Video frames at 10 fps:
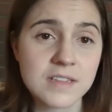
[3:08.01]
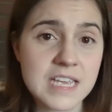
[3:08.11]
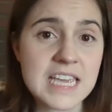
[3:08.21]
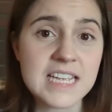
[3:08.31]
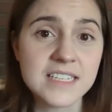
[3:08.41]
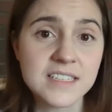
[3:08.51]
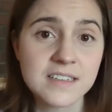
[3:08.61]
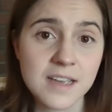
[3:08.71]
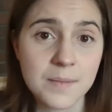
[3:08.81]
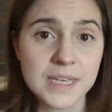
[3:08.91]
heat
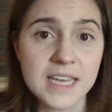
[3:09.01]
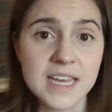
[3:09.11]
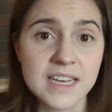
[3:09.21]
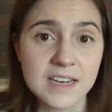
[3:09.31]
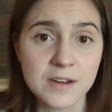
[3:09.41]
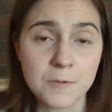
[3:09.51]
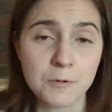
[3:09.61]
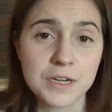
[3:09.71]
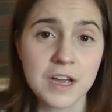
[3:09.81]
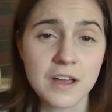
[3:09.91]
coming in
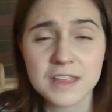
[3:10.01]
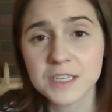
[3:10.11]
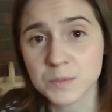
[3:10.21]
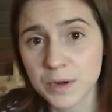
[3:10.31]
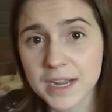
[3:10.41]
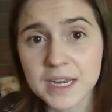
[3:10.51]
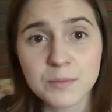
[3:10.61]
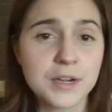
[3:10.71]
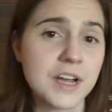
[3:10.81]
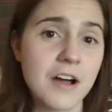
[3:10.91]
the spring and
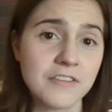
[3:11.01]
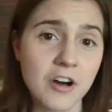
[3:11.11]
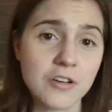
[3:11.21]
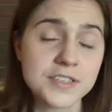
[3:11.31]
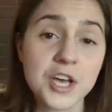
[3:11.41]
pretty hot fall.